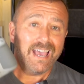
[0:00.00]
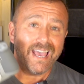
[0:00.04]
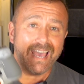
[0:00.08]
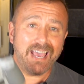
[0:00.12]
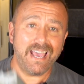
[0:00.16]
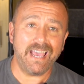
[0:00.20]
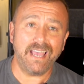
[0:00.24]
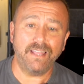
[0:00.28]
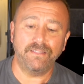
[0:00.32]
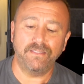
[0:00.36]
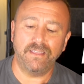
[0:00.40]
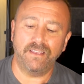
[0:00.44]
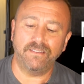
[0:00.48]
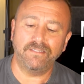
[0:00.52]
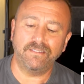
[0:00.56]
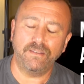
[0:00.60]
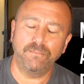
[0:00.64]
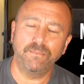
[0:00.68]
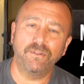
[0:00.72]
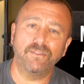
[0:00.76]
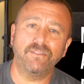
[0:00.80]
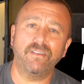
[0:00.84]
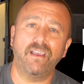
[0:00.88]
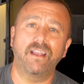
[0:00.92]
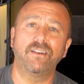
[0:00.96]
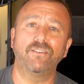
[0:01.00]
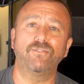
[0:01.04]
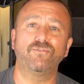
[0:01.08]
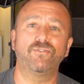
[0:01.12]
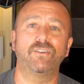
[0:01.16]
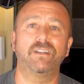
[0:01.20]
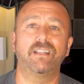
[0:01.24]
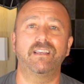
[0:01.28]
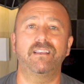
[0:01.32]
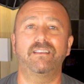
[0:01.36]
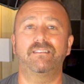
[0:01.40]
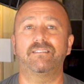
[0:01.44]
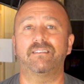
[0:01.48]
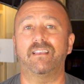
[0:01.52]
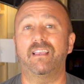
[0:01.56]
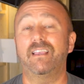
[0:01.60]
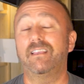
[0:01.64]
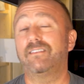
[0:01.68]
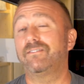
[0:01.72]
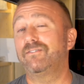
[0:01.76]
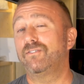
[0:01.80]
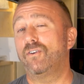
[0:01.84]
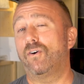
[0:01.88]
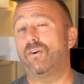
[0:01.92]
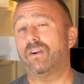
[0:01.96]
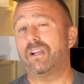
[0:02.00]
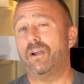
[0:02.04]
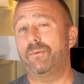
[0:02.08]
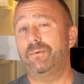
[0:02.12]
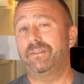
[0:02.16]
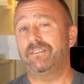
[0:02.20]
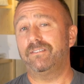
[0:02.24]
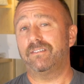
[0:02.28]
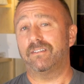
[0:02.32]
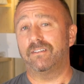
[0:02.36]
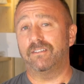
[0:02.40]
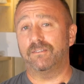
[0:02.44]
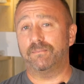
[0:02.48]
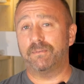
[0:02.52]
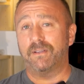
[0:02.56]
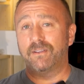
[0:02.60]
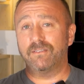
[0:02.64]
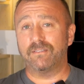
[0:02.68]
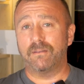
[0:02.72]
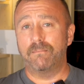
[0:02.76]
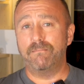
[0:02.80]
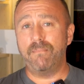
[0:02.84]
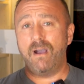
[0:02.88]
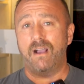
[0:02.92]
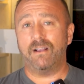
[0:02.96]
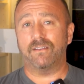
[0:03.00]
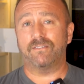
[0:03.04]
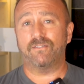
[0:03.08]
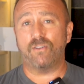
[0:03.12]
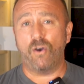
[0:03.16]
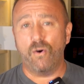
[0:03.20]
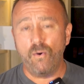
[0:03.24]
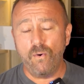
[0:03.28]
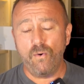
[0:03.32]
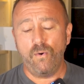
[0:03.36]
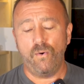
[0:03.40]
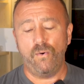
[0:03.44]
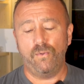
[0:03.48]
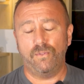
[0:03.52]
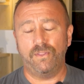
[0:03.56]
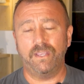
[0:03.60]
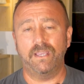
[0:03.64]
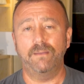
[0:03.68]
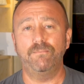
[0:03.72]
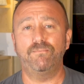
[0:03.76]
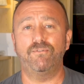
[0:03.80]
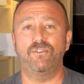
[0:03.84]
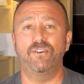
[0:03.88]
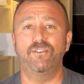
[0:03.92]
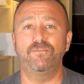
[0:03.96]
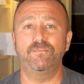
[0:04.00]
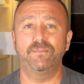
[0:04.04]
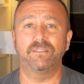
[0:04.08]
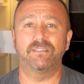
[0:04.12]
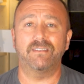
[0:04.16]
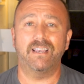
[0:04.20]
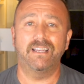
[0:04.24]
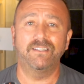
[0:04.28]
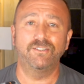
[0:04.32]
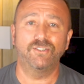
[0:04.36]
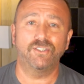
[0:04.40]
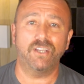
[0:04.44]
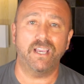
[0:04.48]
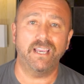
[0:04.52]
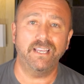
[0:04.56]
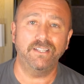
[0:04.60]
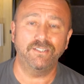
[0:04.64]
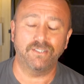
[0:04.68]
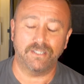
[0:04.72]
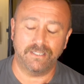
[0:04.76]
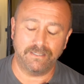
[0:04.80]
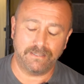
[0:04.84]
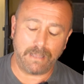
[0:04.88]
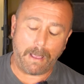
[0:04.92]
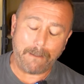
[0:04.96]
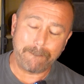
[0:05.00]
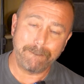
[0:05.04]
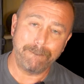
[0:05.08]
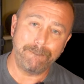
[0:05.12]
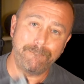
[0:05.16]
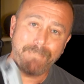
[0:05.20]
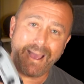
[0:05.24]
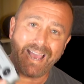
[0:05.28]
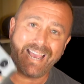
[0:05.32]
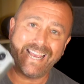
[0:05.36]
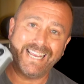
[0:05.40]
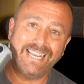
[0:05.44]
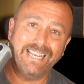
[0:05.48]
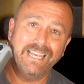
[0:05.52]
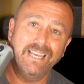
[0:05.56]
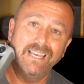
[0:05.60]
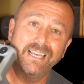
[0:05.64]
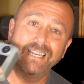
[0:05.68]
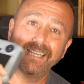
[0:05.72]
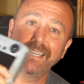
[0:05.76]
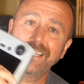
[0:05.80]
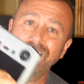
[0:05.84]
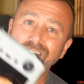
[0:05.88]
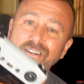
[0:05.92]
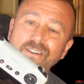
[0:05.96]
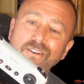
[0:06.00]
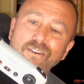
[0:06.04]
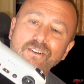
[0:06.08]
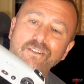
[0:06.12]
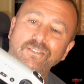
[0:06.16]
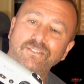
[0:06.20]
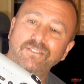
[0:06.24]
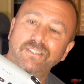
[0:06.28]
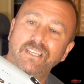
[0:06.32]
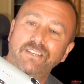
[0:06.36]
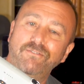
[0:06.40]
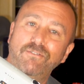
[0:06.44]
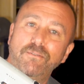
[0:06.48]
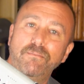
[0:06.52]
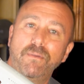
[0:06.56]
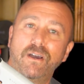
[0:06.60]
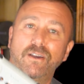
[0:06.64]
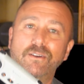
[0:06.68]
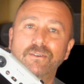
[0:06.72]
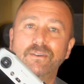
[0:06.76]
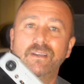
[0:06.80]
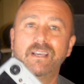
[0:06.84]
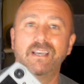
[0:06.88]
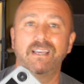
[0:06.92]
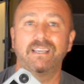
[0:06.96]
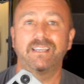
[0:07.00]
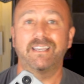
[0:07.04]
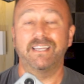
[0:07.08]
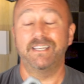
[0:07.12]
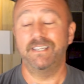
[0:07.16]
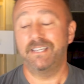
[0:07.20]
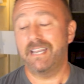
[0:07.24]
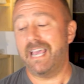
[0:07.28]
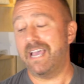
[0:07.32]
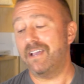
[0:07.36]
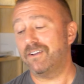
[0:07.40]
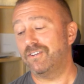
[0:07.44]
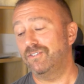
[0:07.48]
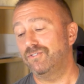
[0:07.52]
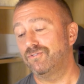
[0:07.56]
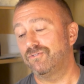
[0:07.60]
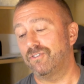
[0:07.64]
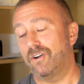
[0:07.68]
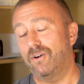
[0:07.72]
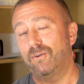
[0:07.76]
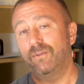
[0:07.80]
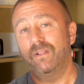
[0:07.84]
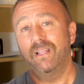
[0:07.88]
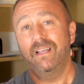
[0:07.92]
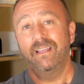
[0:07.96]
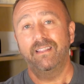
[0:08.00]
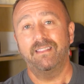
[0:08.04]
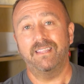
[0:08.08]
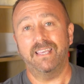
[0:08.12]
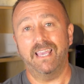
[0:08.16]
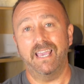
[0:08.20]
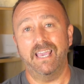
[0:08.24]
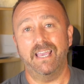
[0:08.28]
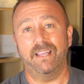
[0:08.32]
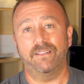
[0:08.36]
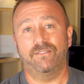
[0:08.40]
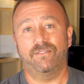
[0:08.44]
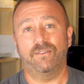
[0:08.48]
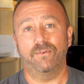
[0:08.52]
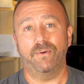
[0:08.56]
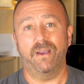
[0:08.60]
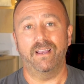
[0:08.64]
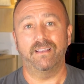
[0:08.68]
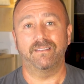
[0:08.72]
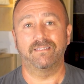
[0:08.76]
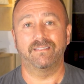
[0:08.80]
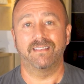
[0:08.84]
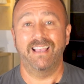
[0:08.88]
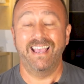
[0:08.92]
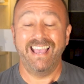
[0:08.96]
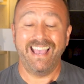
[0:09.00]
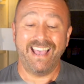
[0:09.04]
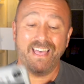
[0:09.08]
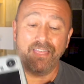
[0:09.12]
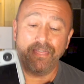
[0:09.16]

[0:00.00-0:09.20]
And their simultaneous release is not a coincidence, because amongst all the improvements and changes, bang, RC remote can now control the Air2S.